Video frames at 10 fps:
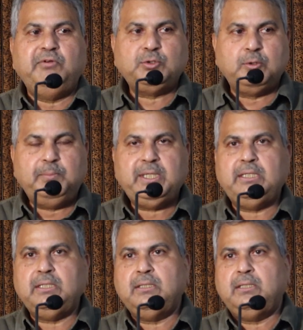We should
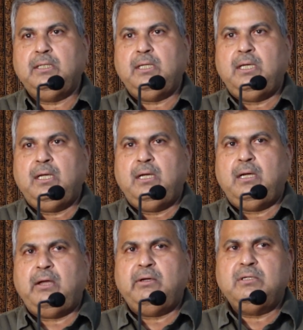be,
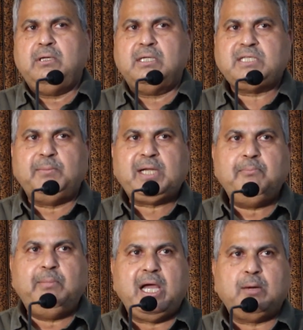
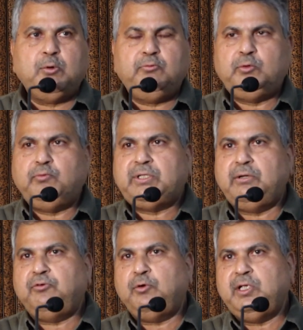sometime back, about
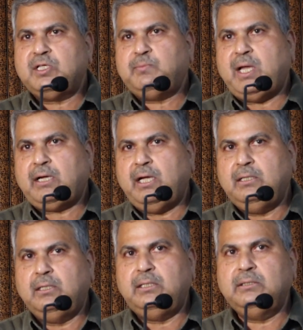3-4 years back, I
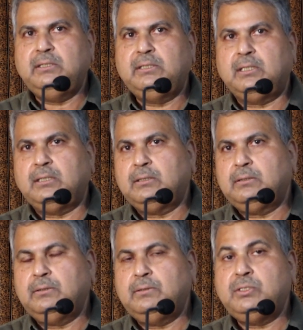heard in
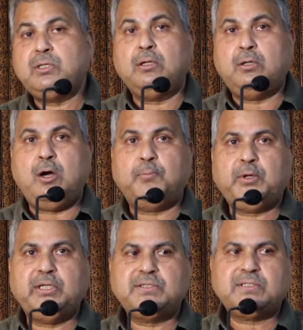the John
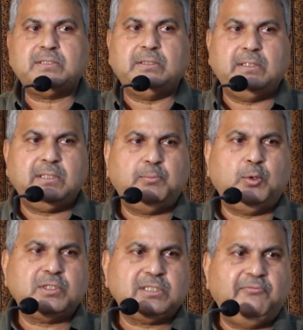Hopkins
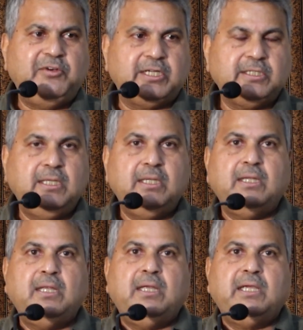report somewhere.
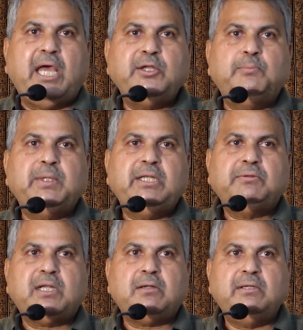Can you
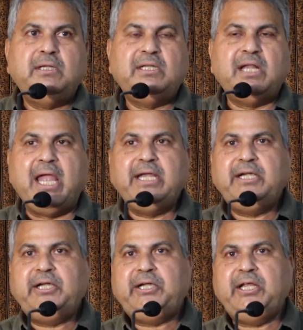believe there are
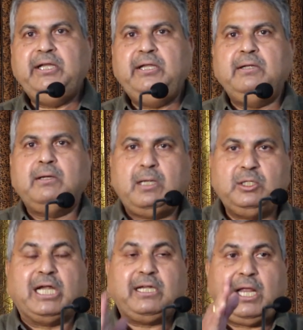90,
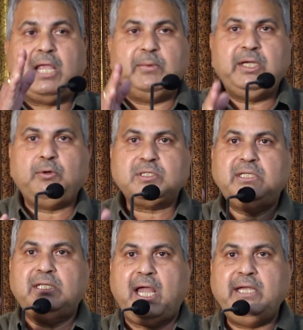that time it
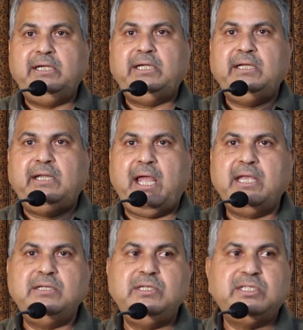was
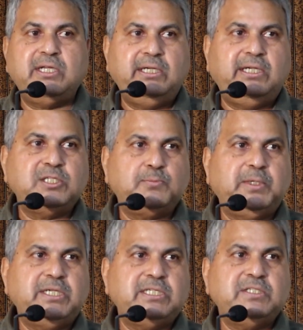99 genetic
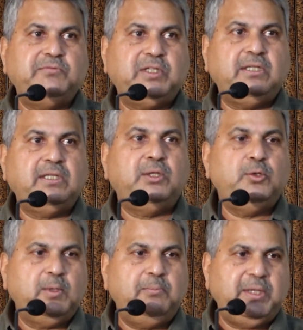species within the
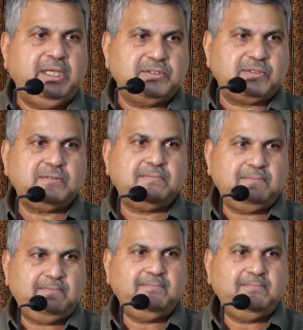human beings.